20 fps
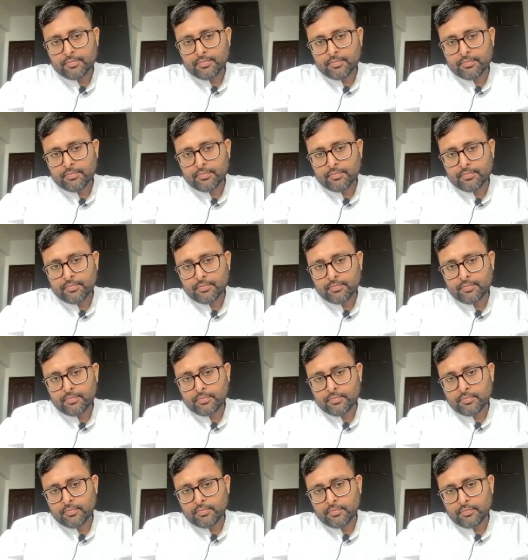
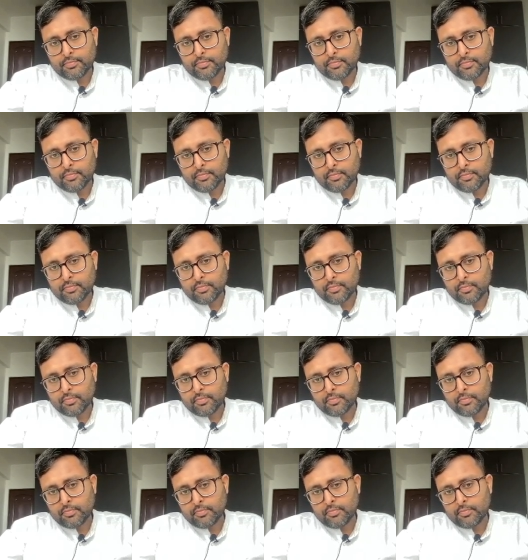
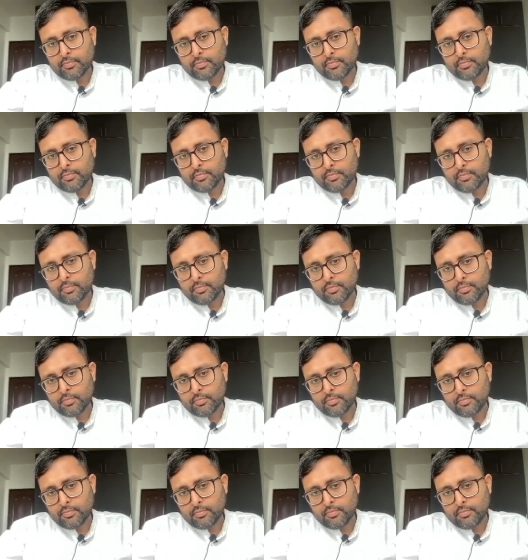
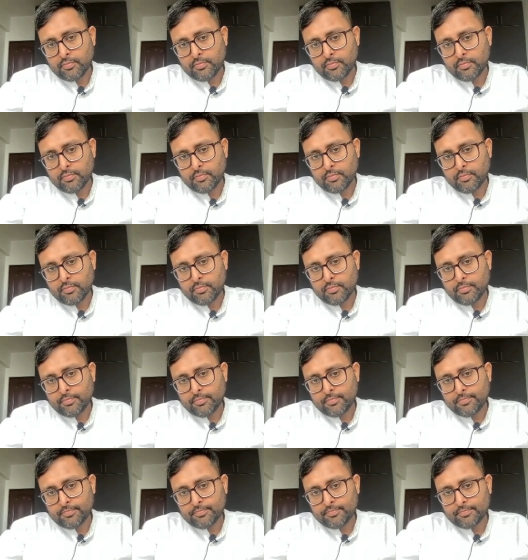
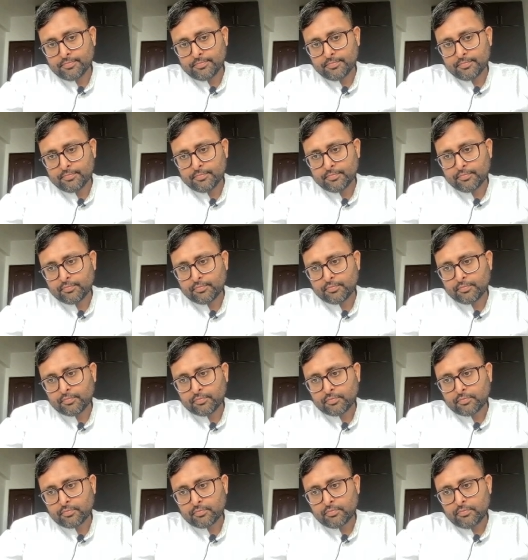
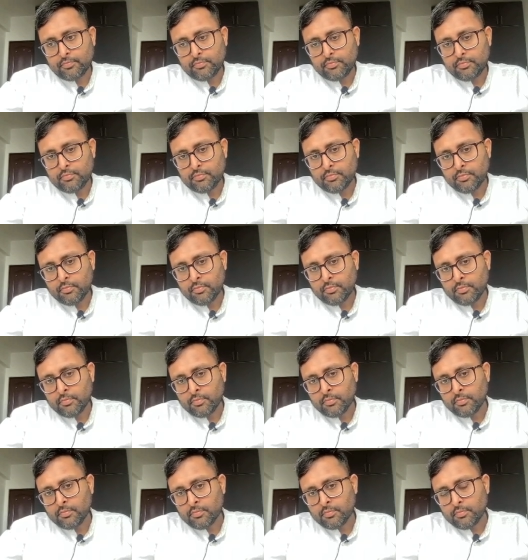
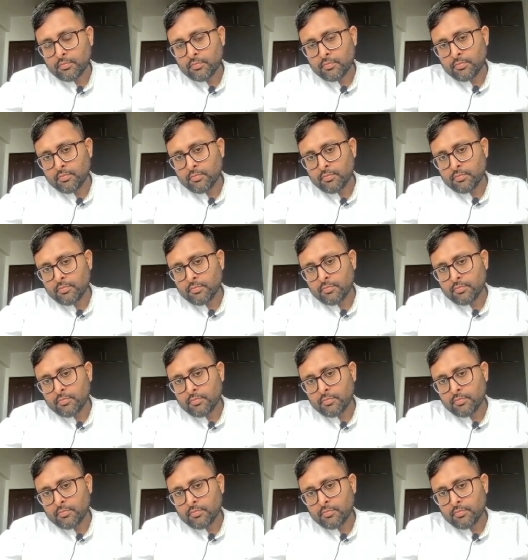Nobody speaks.